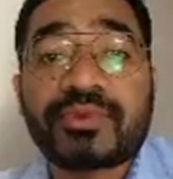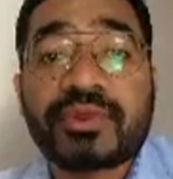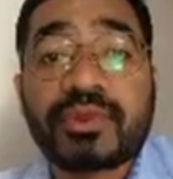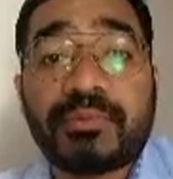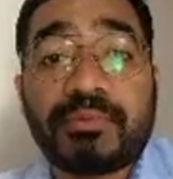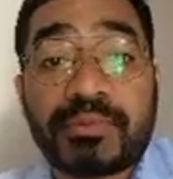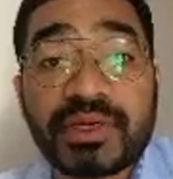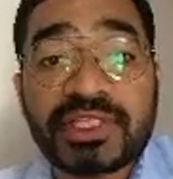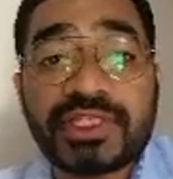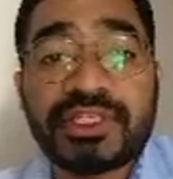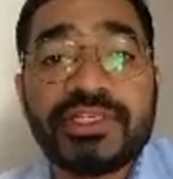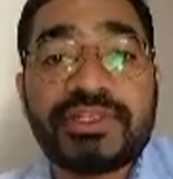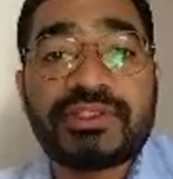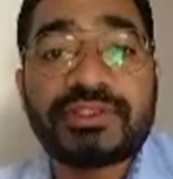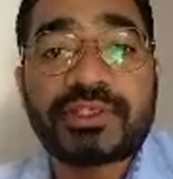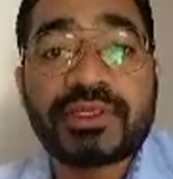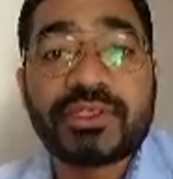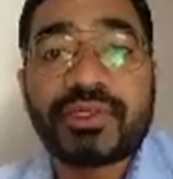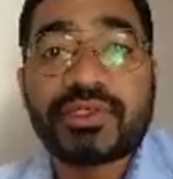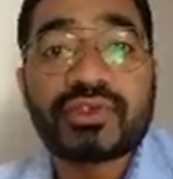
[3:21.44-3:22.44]
machines.
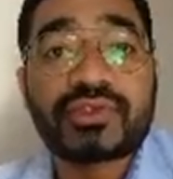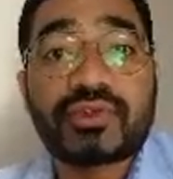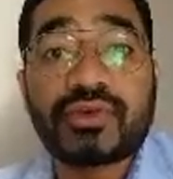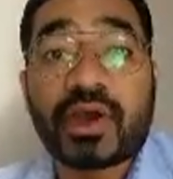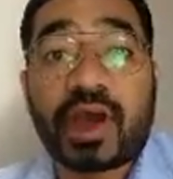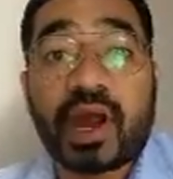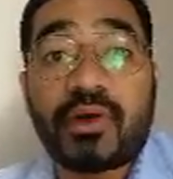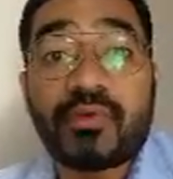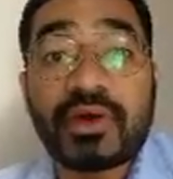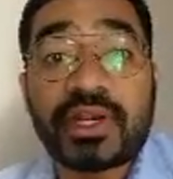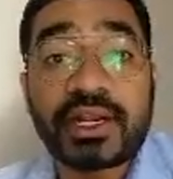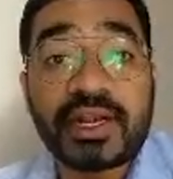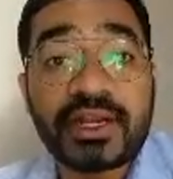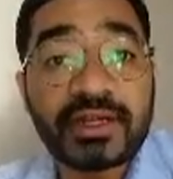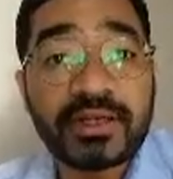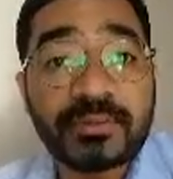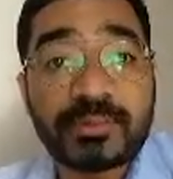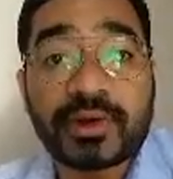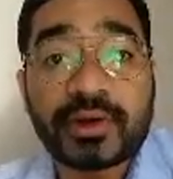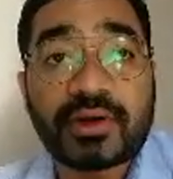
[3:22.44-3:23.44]
So our end
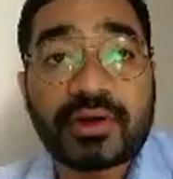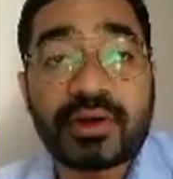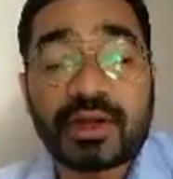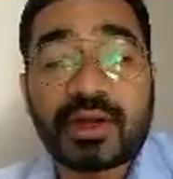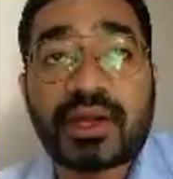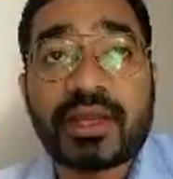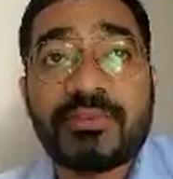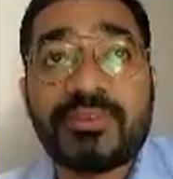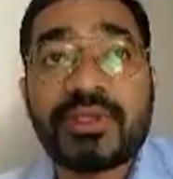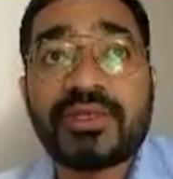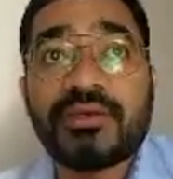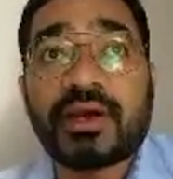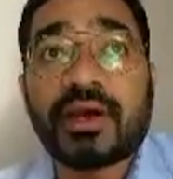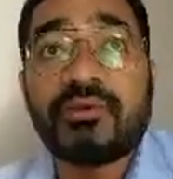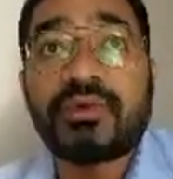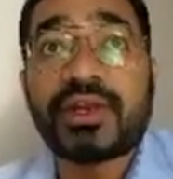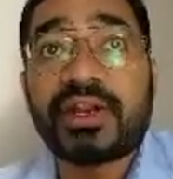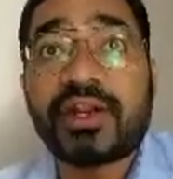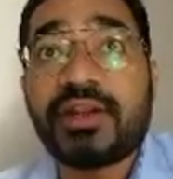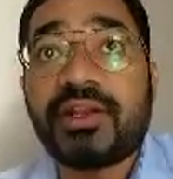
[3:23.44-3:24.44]

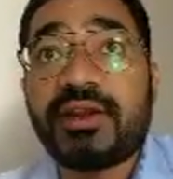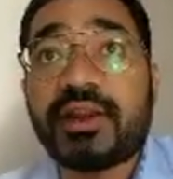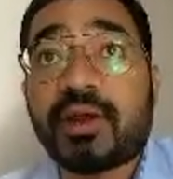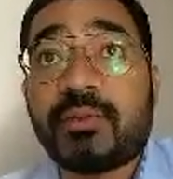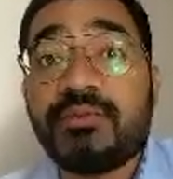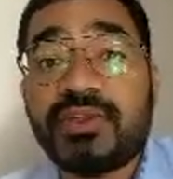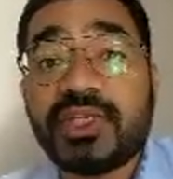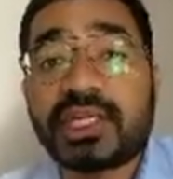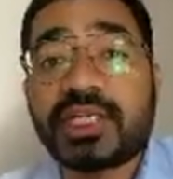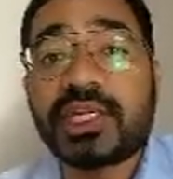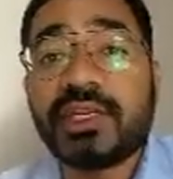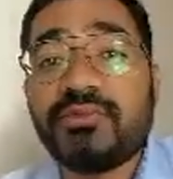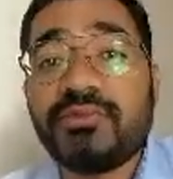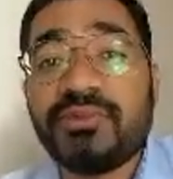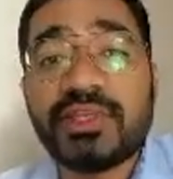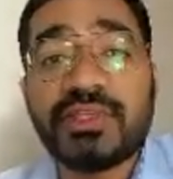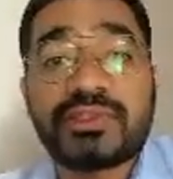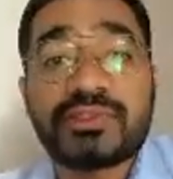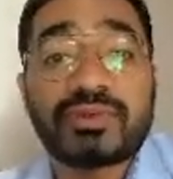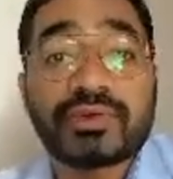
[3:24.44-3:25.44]
objective
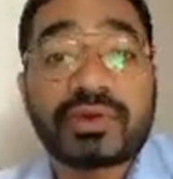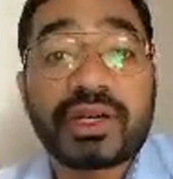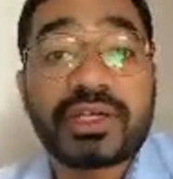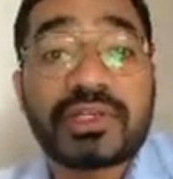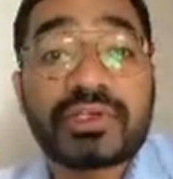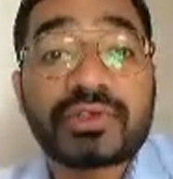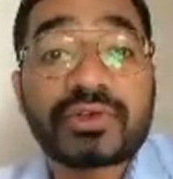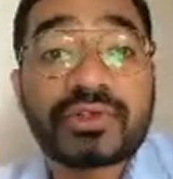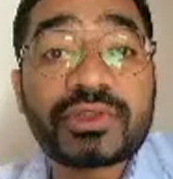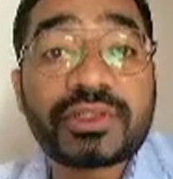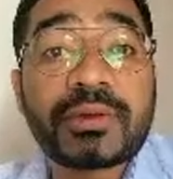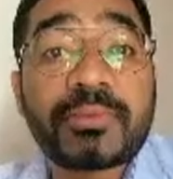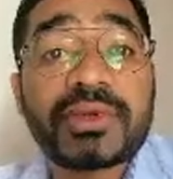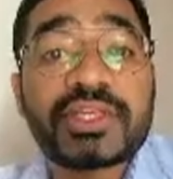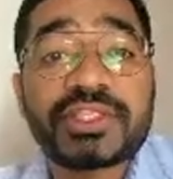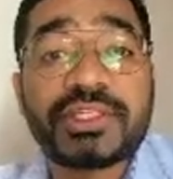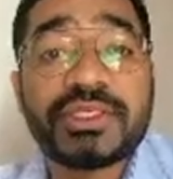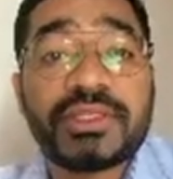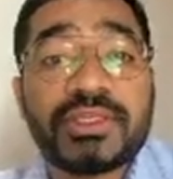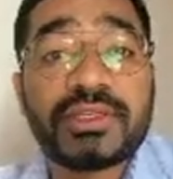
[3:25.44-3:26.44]
is to control the
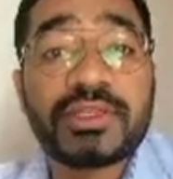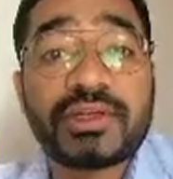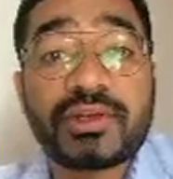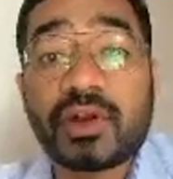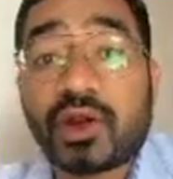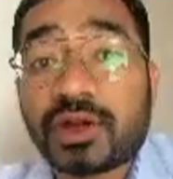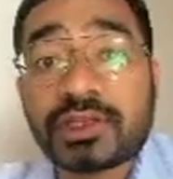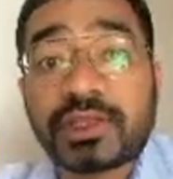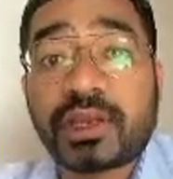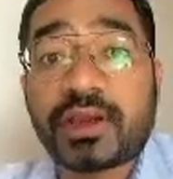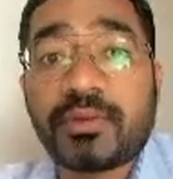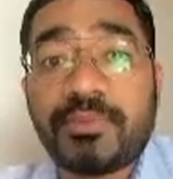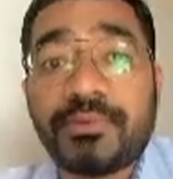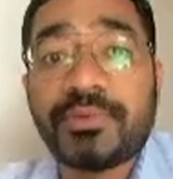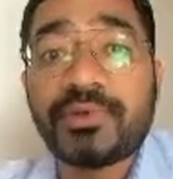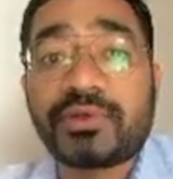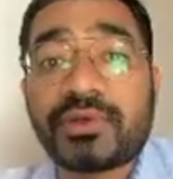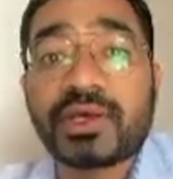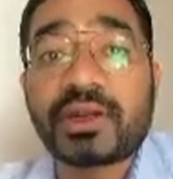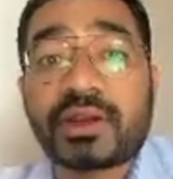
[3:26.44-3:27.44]
machine, not the
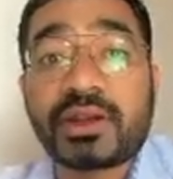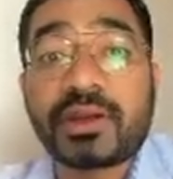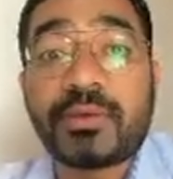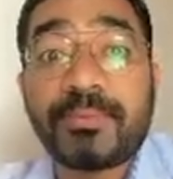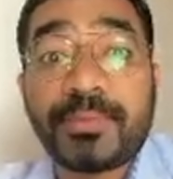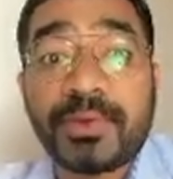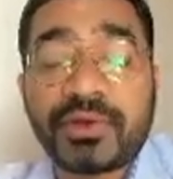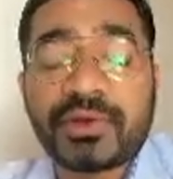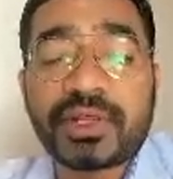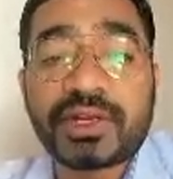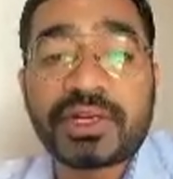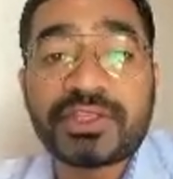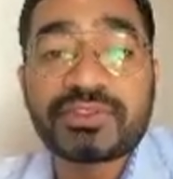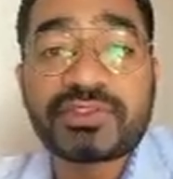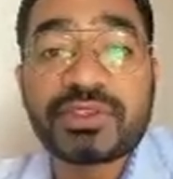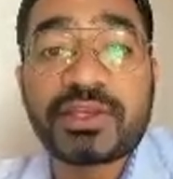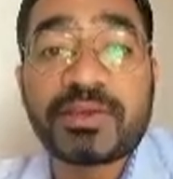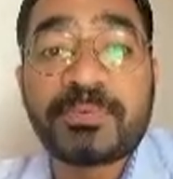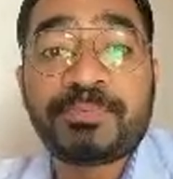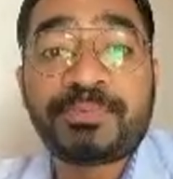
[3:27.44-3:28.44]
computer. Computer is
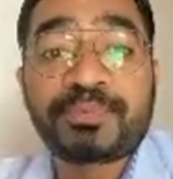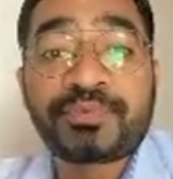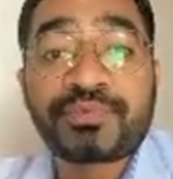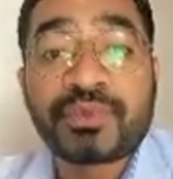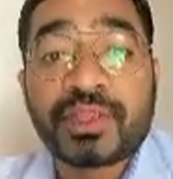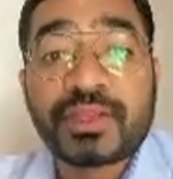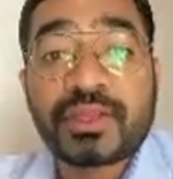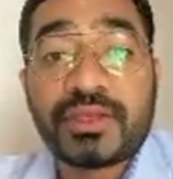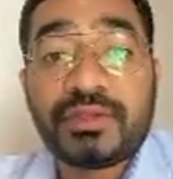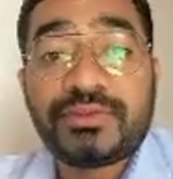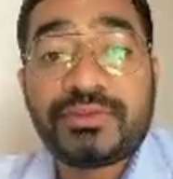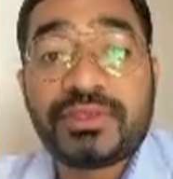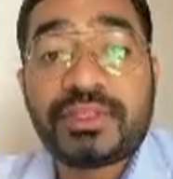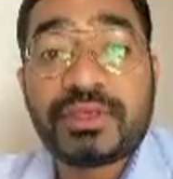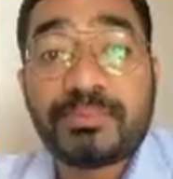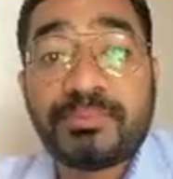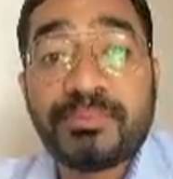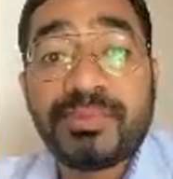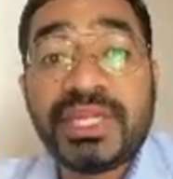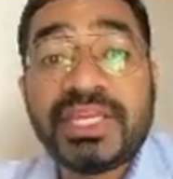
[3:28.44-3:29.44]
the
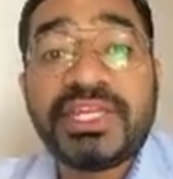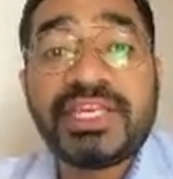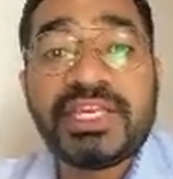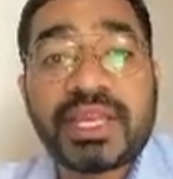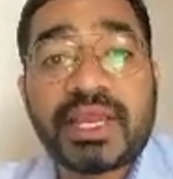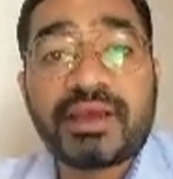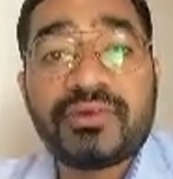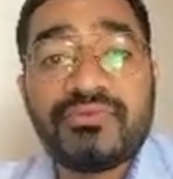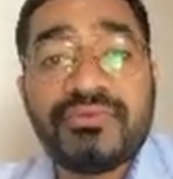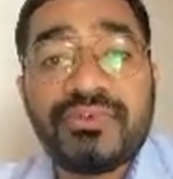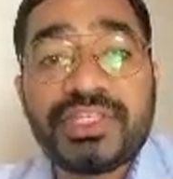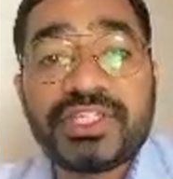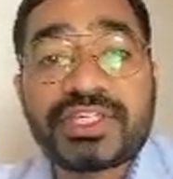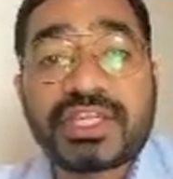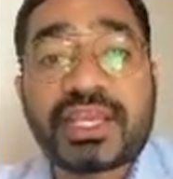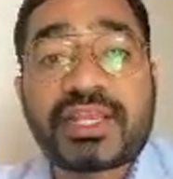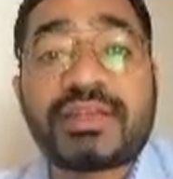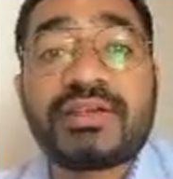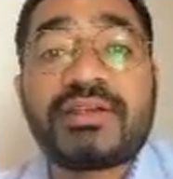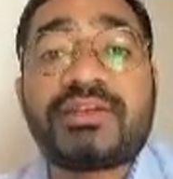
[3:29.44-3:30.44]
media which
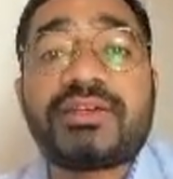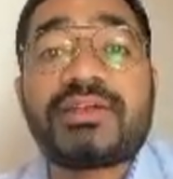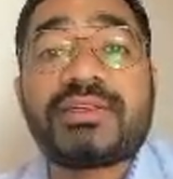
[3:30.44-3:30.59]
can